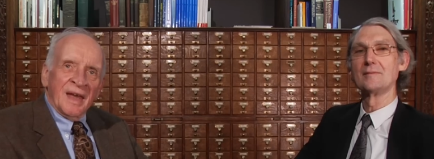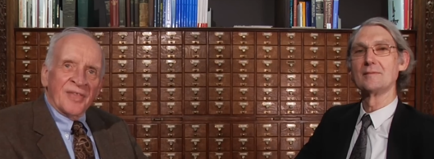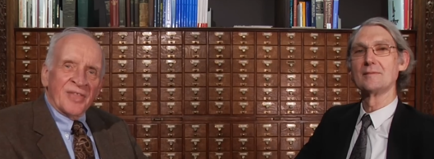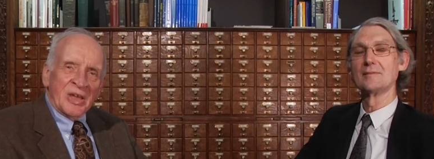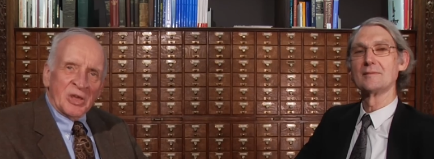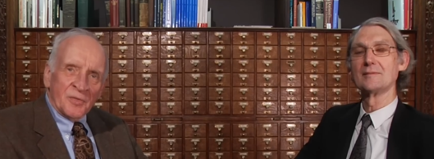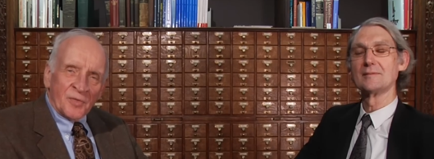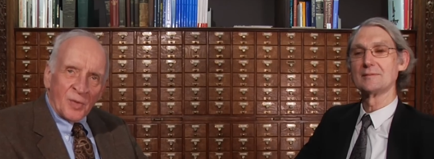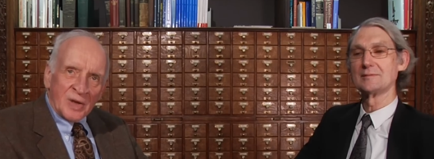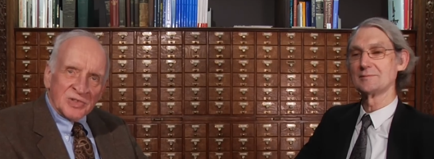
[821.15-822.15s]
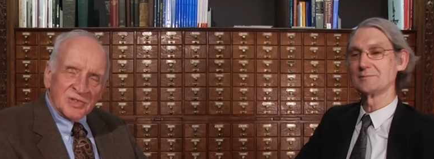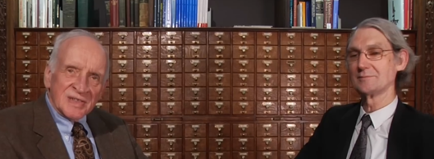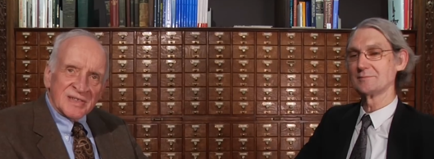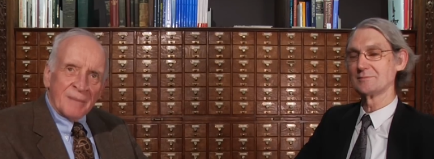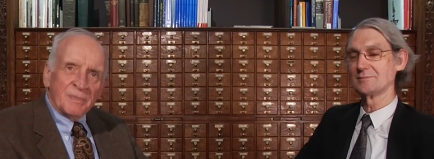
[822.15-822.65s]
Speaker 1: Uh, thank you for watching
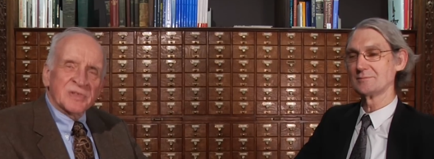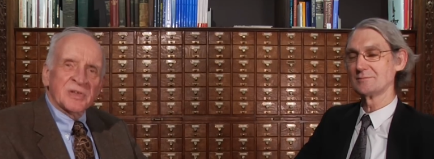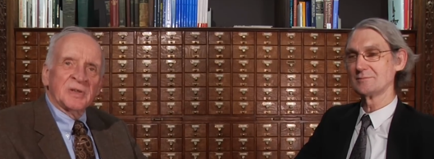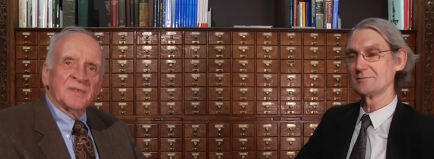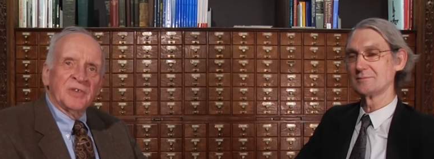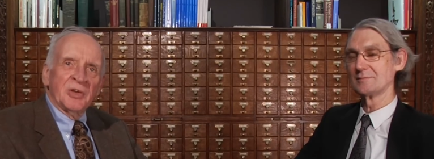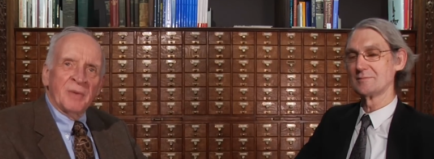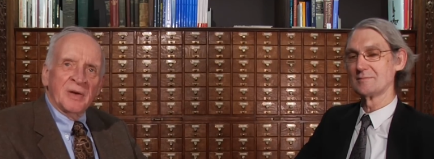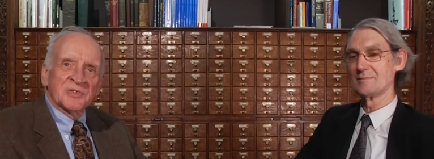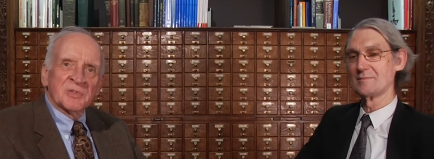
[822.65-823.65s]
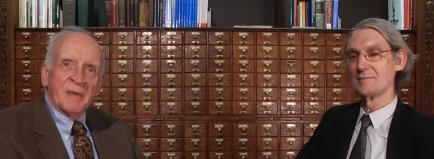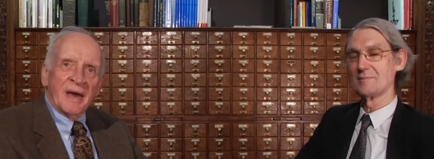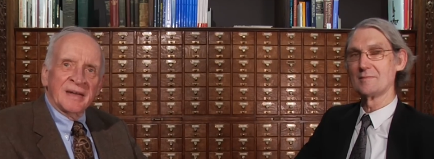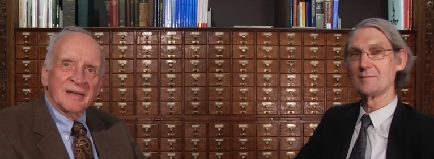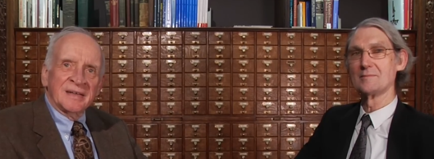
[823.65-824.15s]
this episode of No Bones
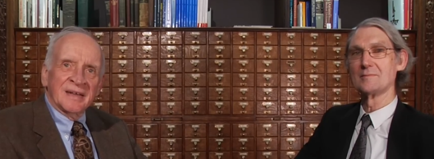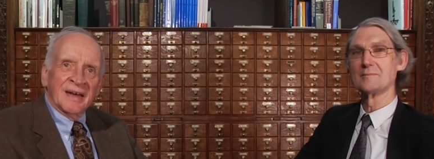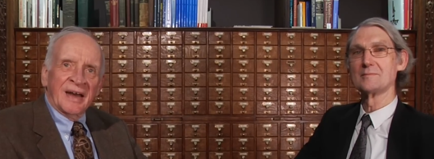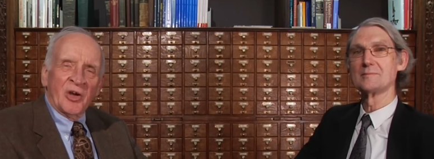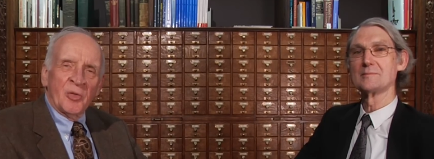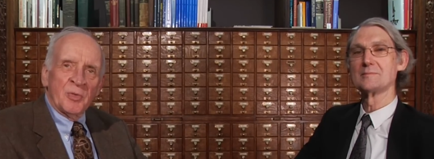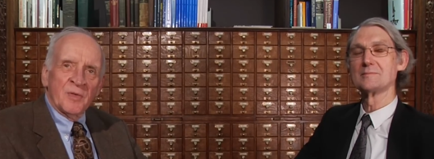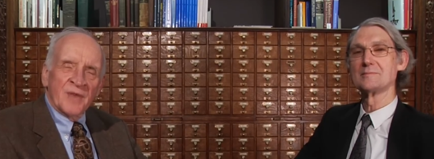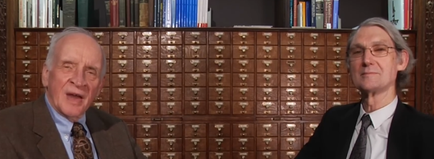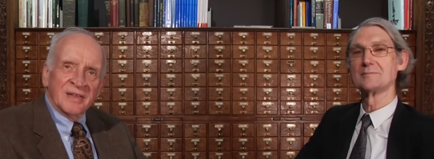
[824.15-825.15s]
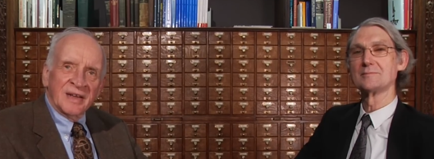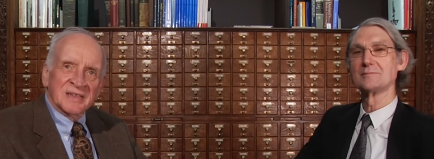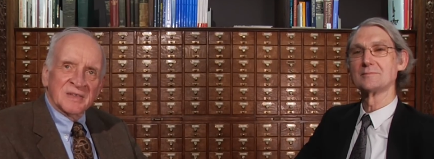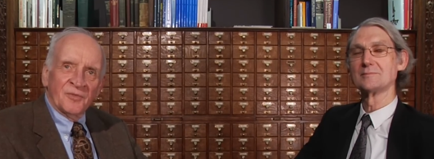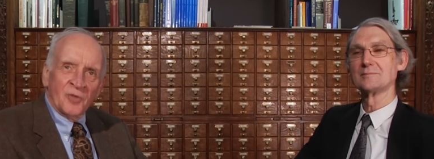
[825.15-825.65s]
About It. Uh, I hope you find it
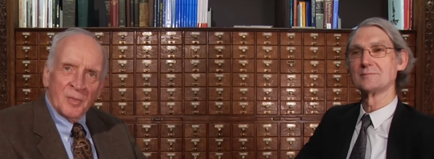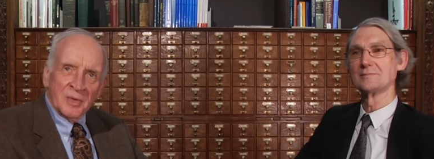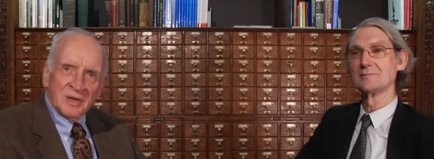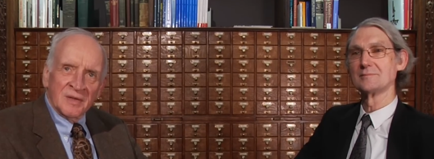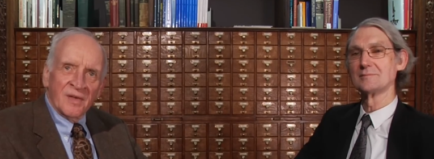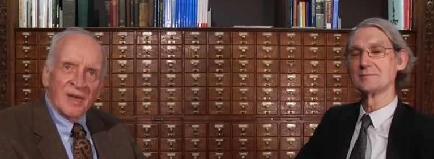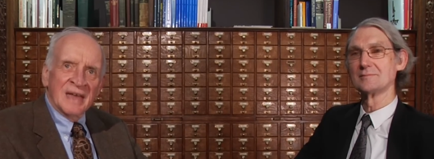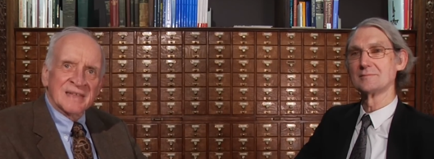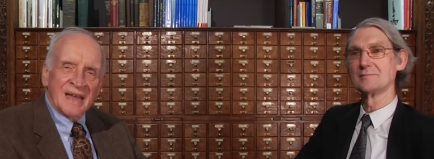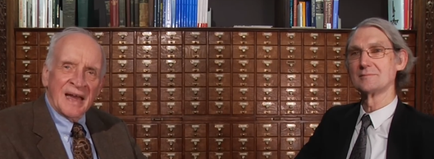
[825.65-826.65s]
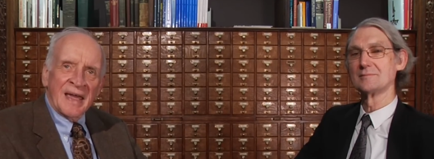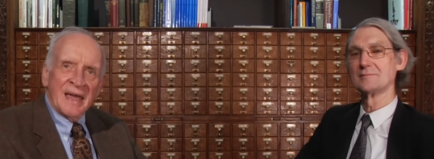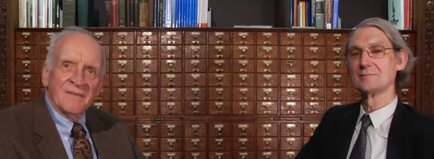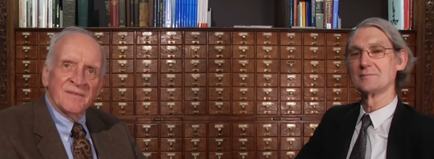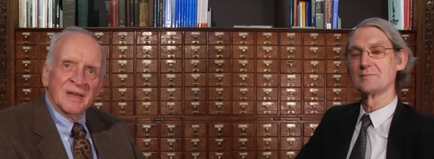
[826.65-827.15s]
as informative as I
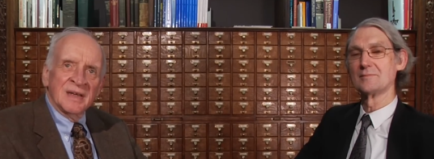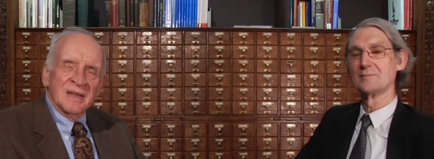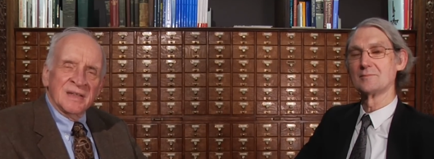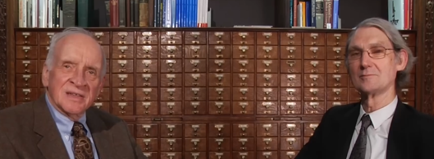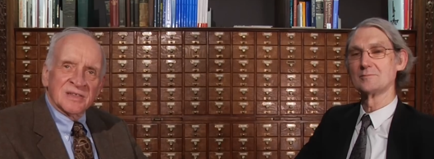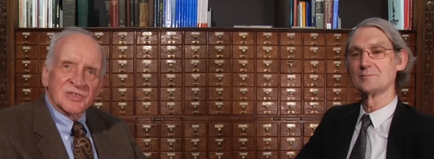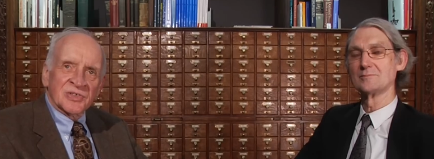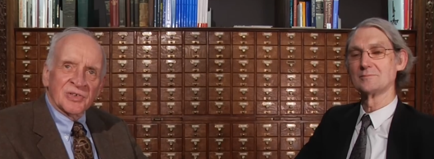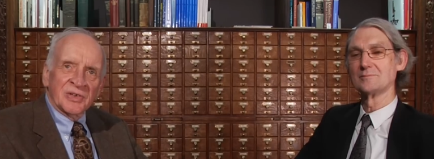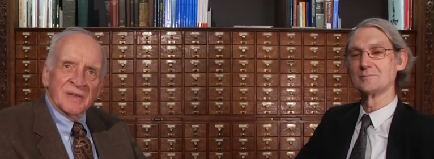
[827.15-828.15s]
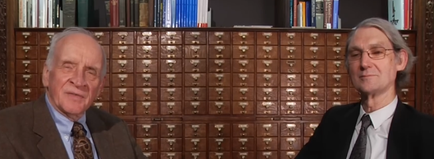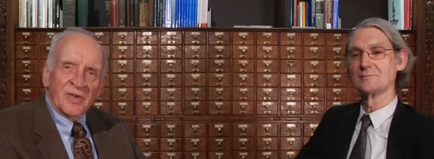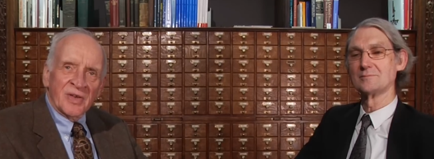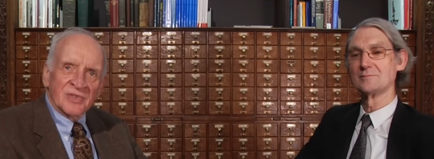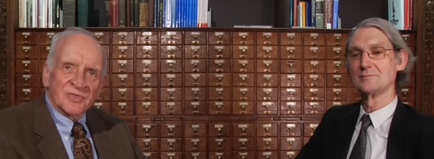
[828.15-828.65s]
have. This is certainly a
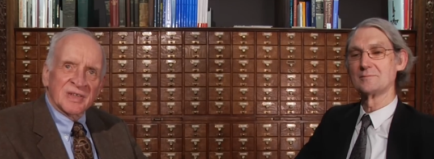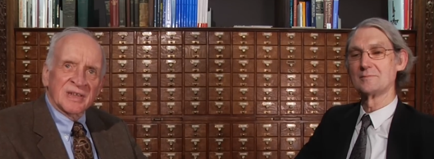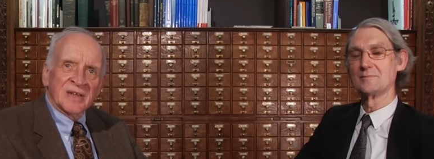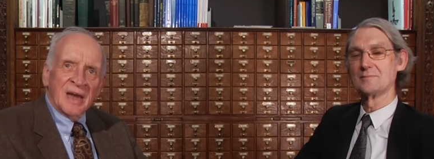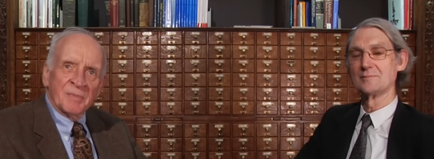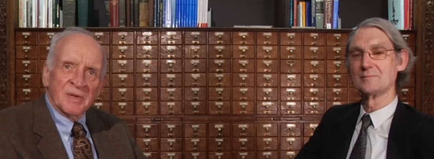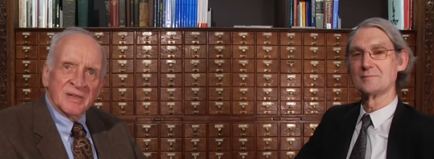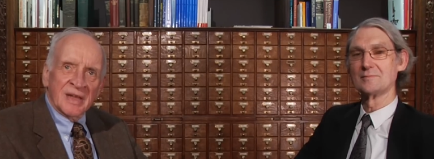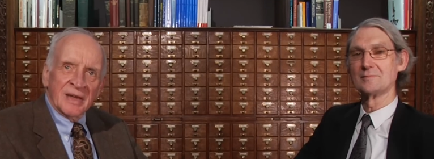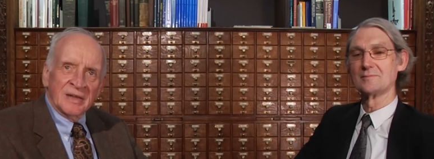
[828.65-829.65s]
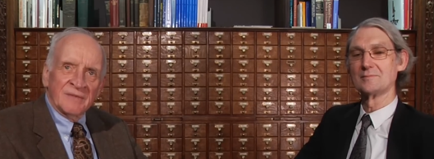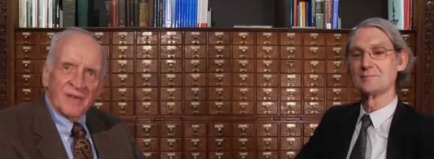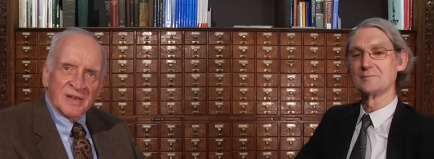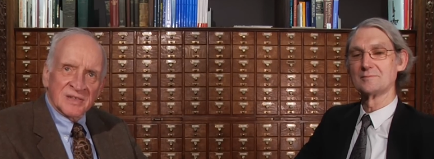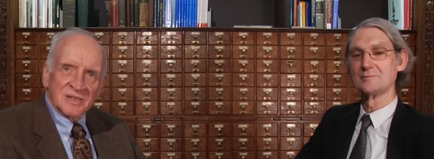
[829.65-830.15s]
very interesting topic that
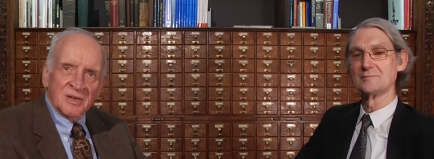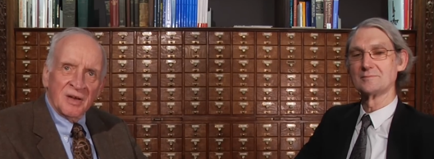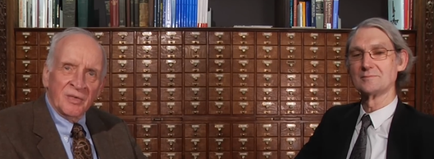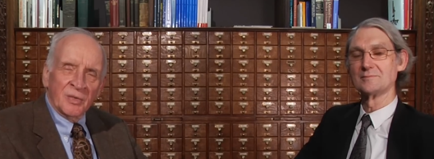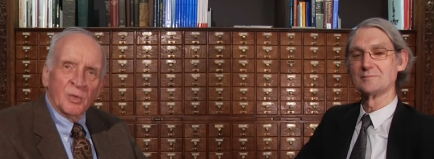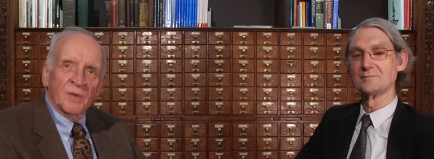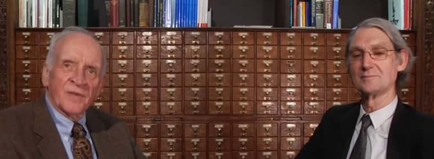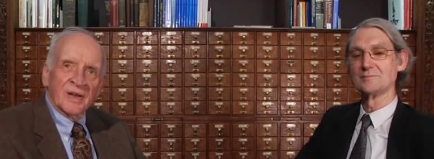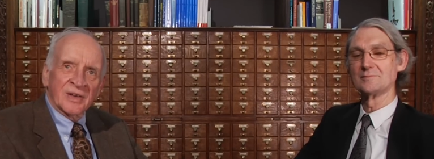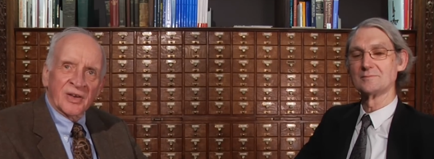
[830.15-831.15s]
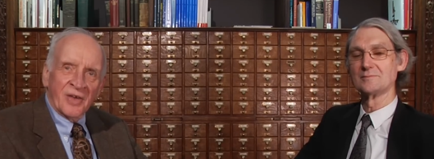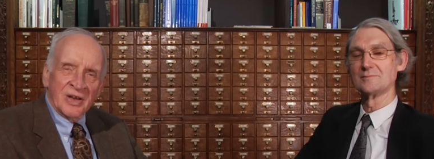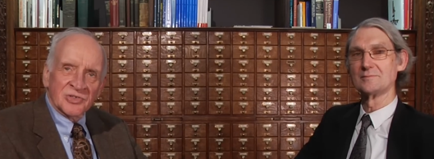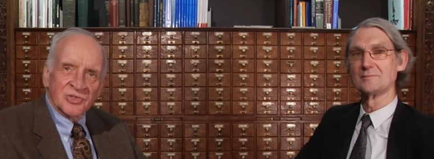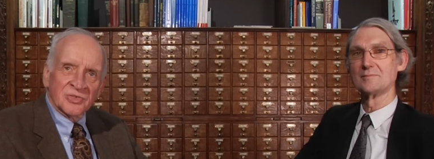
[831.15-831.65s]
affects us all and will affect our
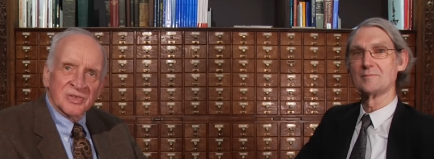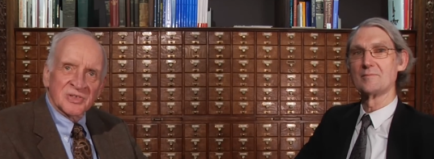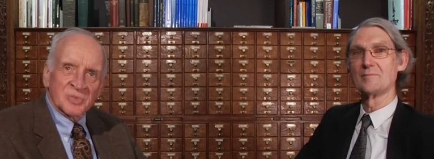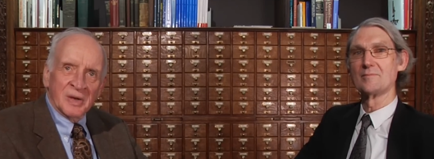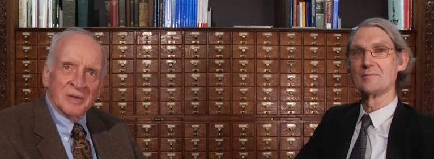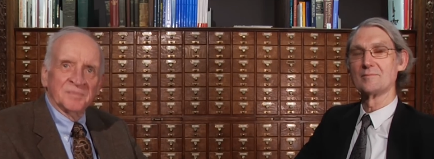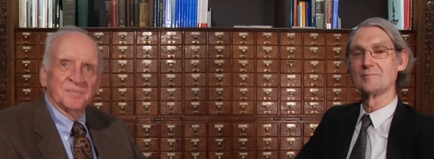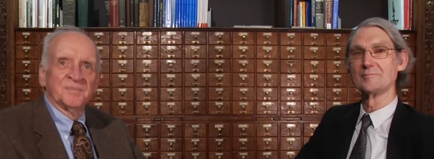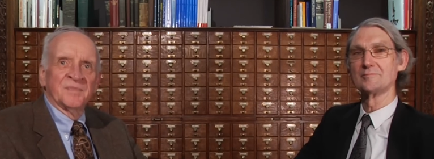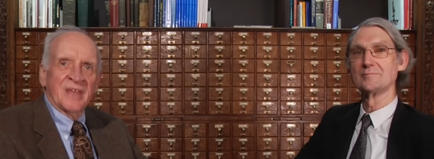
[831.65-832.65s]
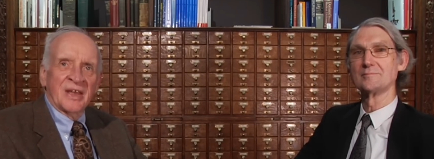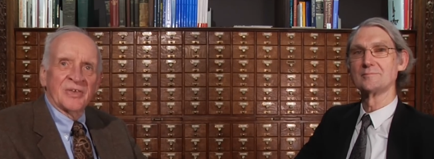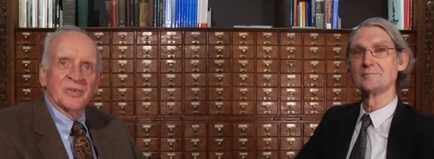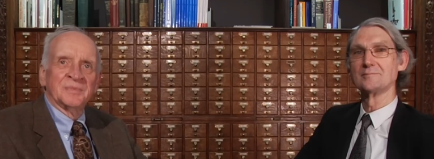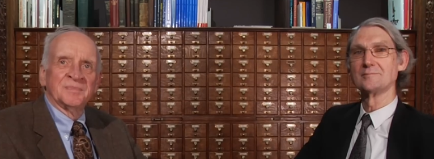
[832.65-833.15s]
grandchildren as well. Thank you.